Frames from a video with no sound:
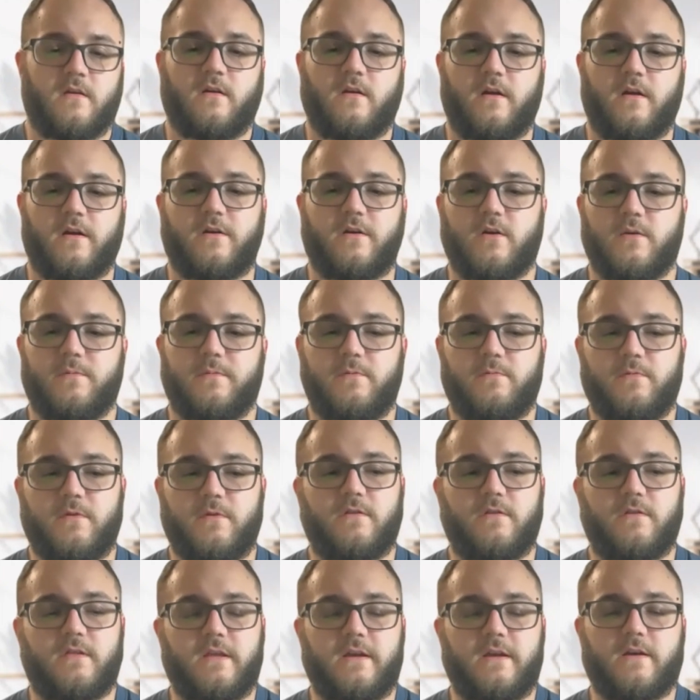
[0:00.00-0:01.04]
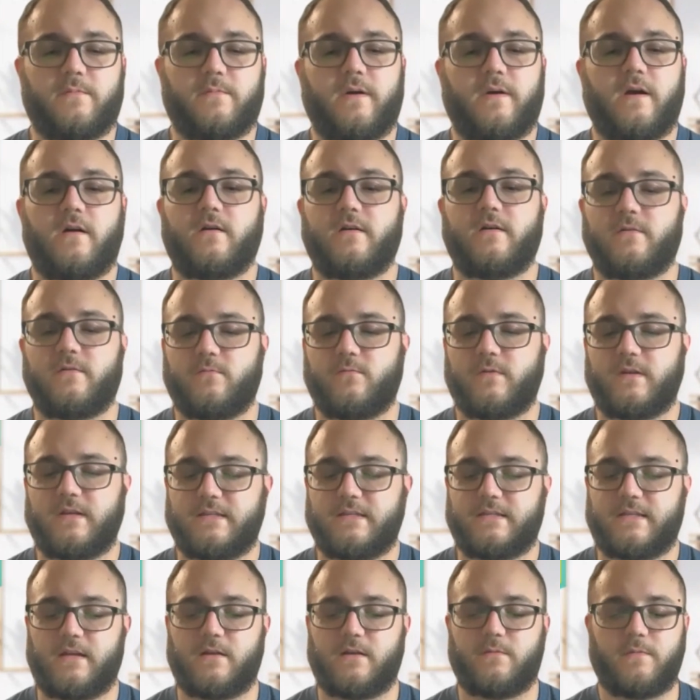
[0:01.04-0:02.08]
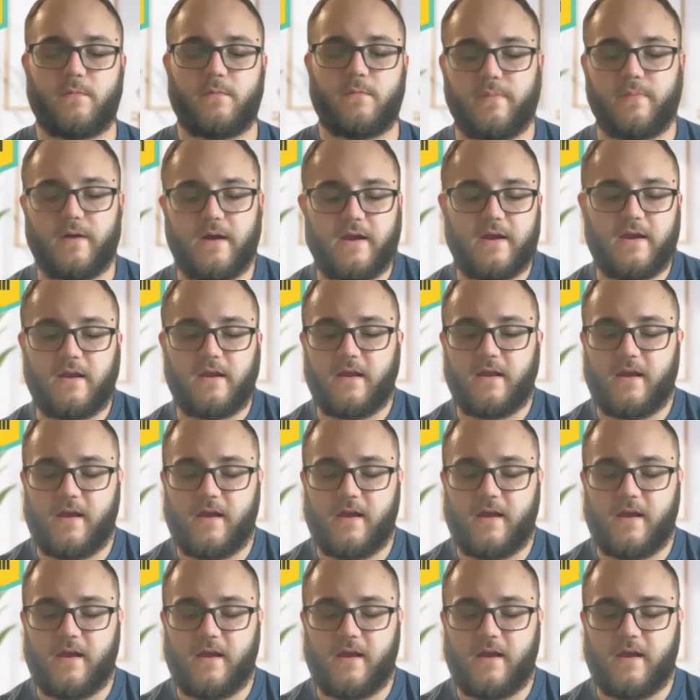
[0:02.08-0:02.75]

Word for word: All right, Kirby, what do you think about what he said about buying a